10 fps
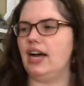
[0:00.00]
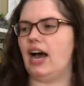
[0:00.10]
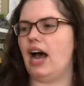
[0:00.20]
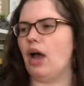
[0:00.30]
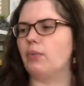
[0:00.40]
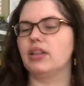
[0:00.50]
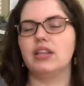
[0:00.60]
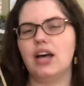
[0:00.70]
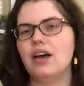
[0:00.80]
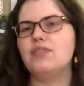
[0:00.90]
I would
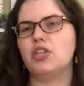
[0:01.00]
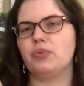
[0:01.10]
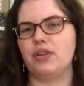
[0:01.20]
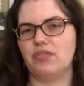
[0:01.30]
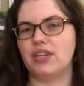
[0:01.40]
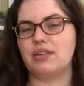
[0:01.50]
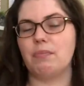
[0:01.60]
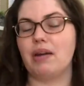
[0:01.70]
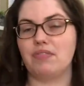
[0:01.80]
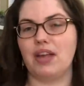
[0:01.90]
love to revisit
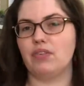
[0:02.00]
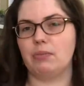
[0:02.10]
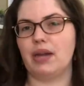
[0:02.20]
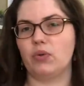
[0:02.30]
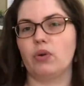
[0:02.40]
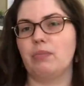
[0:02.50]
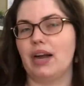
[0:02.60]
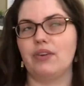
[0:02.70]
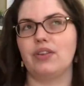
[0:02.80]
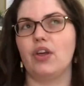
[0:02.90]
my favorite by Lord
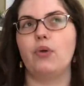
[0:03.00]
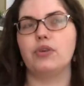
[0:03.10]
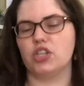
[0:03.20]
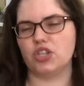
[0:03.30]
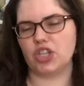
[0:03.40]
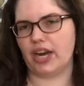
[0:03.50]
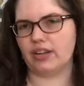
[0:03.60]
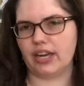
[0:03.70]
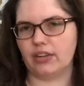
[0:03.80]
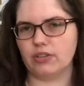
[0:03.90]
Byron though, which is
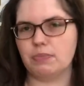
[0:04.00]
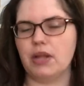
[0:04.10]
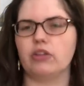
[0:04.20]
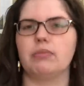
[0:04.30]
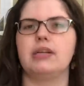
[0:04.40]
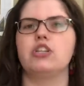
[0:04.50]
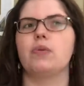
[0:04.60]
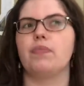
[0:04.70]
Childe Harold's Pilgrimage.